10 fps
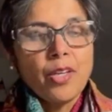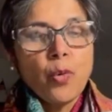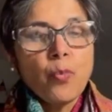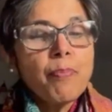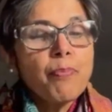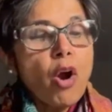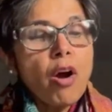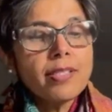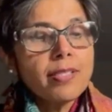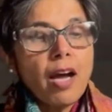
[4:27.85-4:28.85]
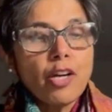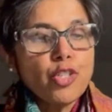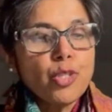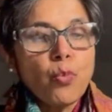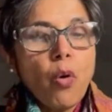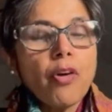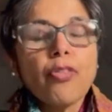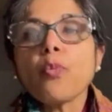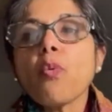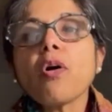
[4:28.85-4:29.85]
We prod, nudge, walk
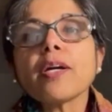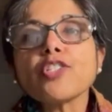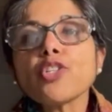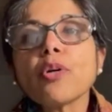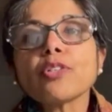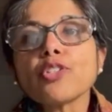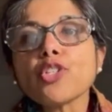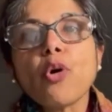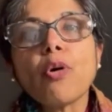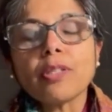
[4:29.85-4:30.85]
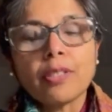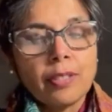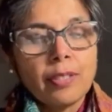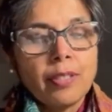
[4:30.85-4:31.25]
the walk and talk the talk.